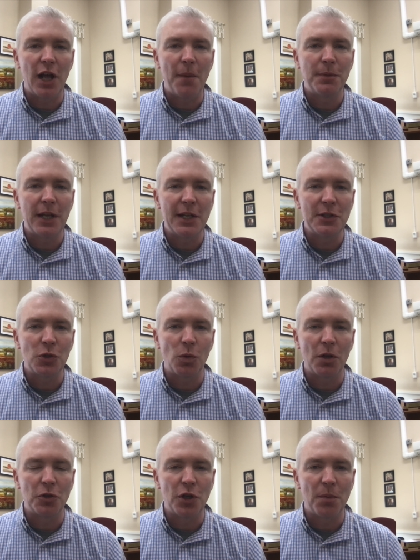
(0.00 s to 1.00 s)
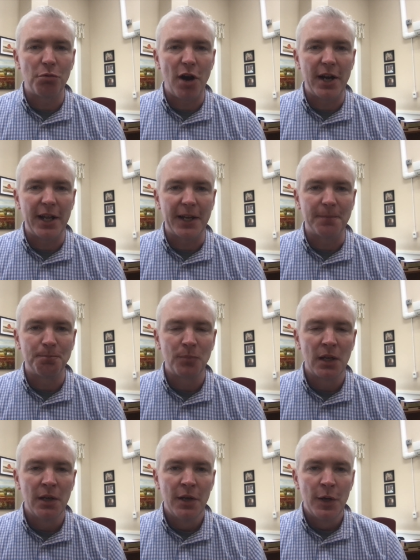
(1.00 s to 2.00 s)
updates, so I'll jump right in.
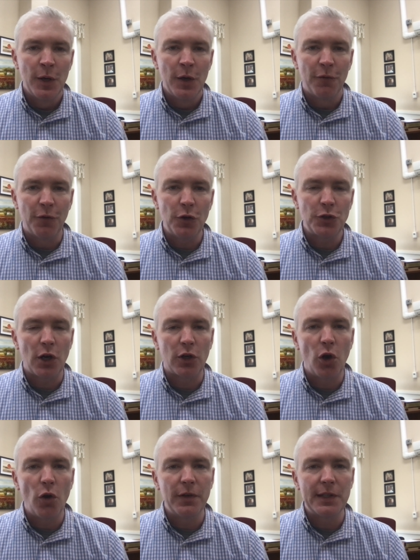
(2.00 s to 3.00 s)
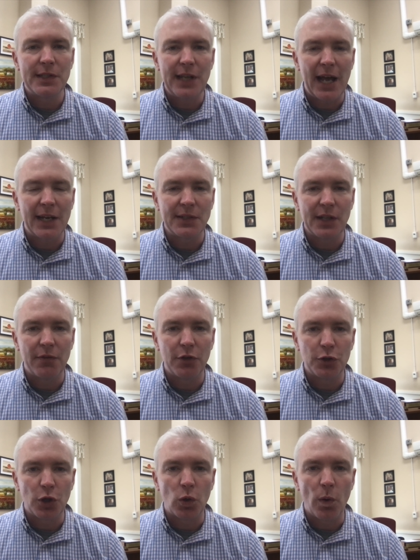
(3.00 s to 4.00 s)
First, our COVID status
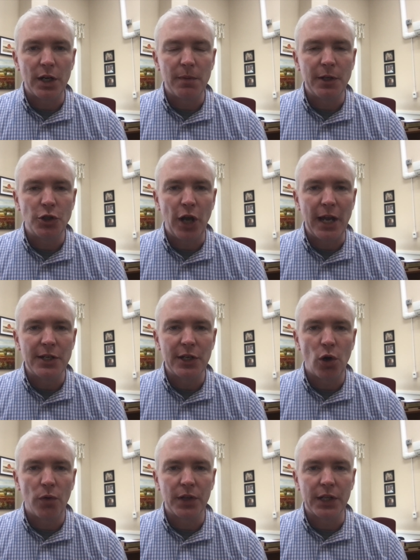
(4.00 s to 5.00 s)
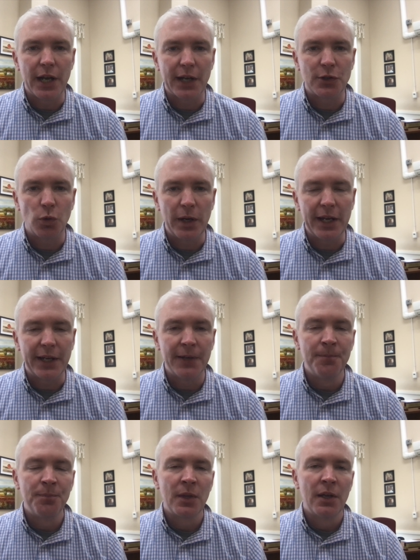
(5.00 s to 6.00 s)
levels are going to be changing over the next week.
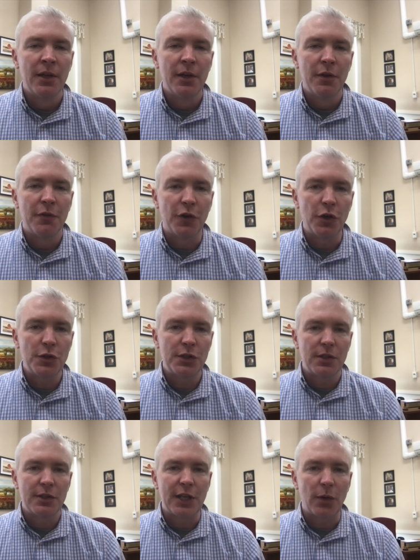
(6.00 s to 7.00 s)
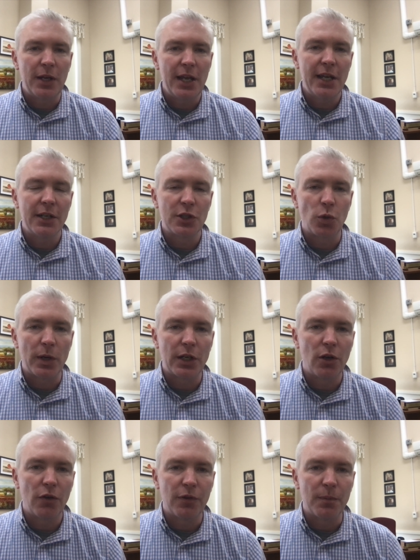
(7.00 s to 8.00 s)
First, Souhegan is going to
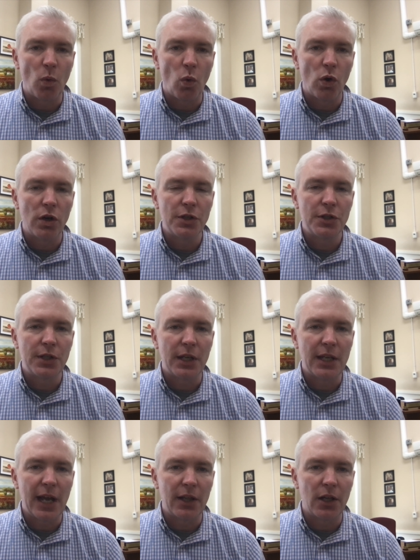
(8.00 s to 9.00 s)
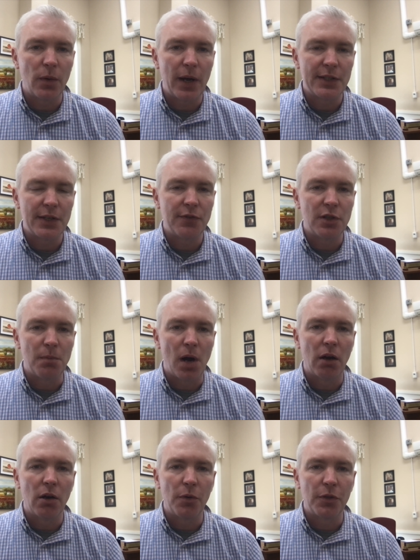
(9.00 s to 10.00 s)
go from orange to yellow as of
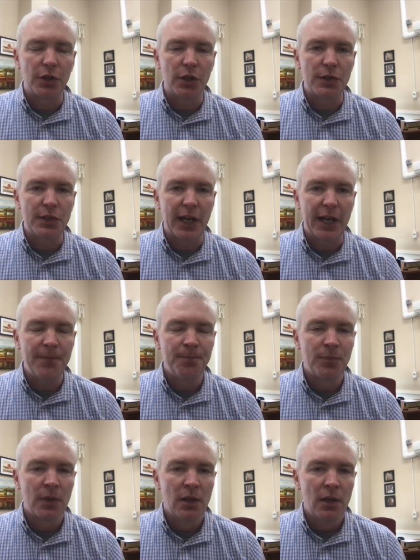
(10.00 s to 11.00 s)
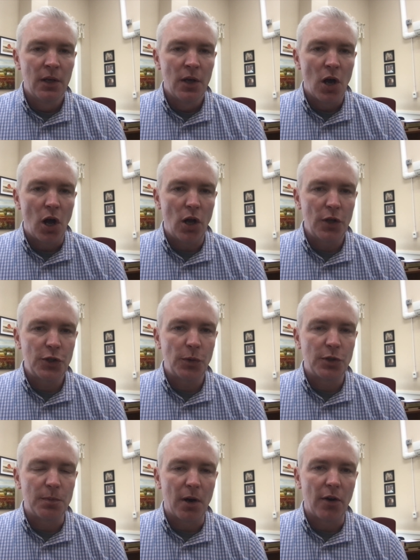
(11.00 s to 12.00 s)
tomorrow, Thursday. Also,
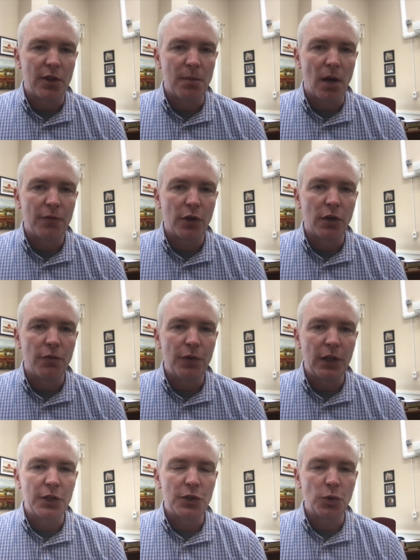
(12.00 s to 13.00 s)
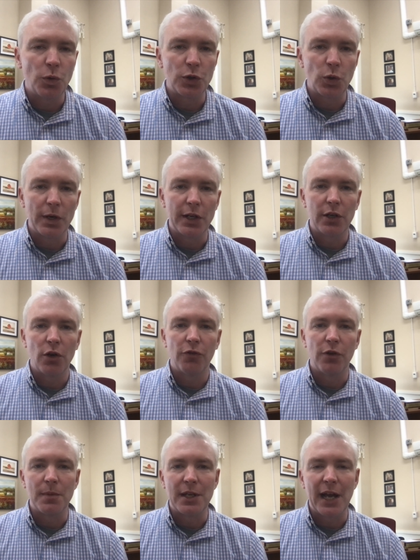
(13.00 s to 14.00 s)
tomorrow, the Mont Vernon Village School is going to go
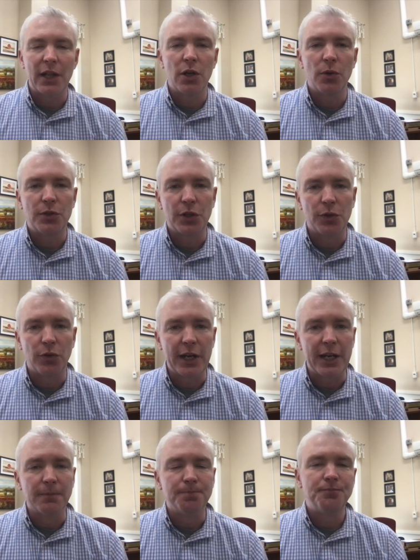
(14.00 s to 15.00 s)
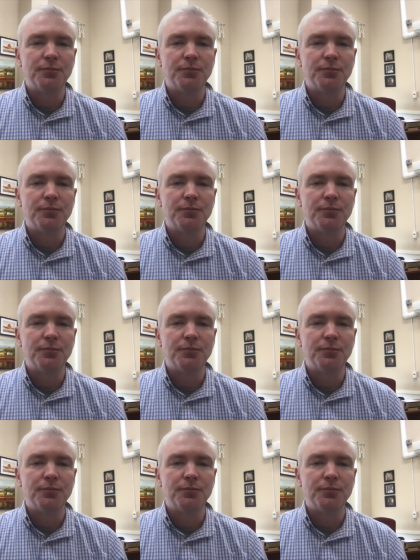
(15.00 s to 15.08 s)
from yellow to green.